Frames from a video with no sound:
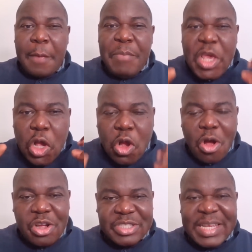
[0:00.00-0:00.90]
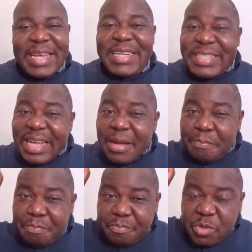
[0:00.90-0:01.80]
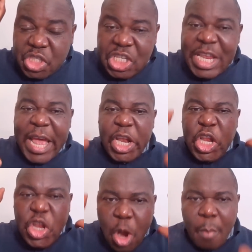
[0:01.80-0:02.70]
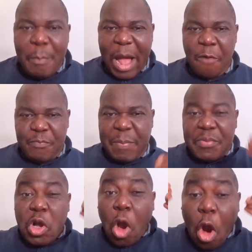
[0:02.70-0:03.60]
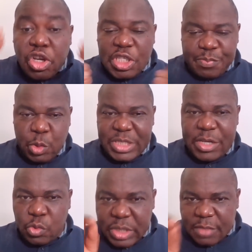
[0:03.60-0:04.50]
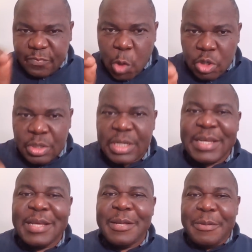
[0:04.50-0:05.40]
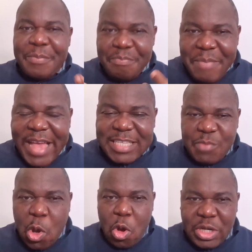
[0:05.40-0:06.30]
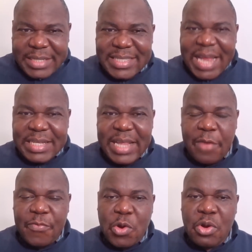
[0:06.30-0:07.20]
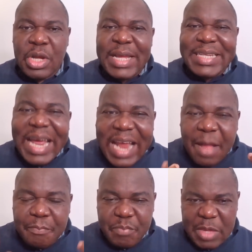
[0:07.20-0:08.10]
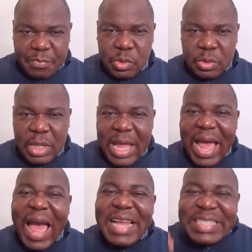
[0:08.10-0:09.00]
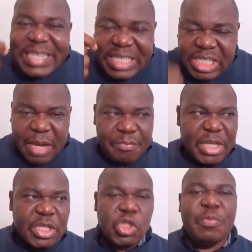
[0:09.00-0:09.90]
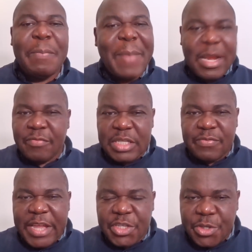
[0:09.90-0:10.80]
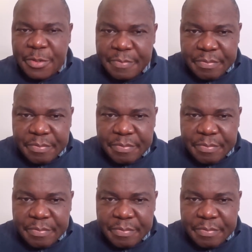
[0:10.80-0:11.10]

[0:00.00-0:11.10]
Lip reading: because the sheer number of people contributing to this fund makes me understand, therefore, that our people are determined to be part of this venture.